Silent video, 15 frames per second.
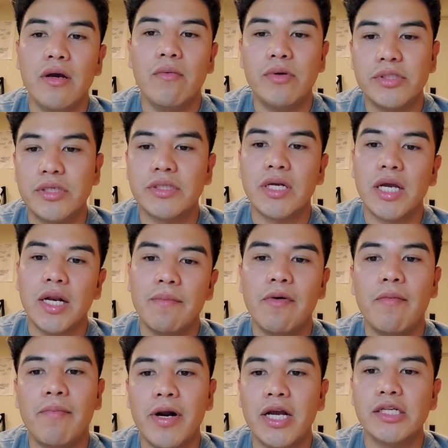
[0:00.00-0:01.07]
We start talking
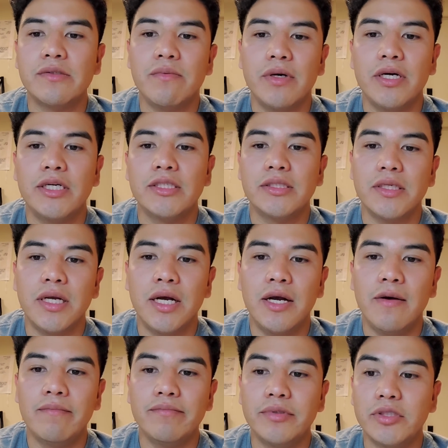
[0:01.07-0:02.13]
about price wise.
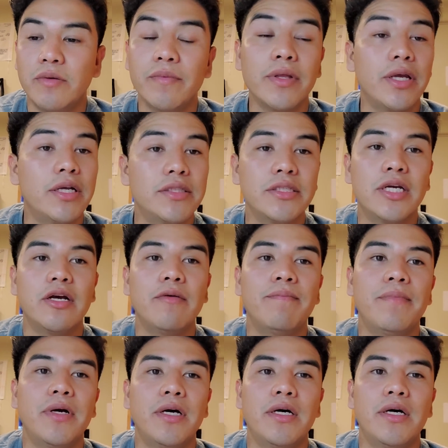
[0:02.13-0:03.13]
Um, something hits up.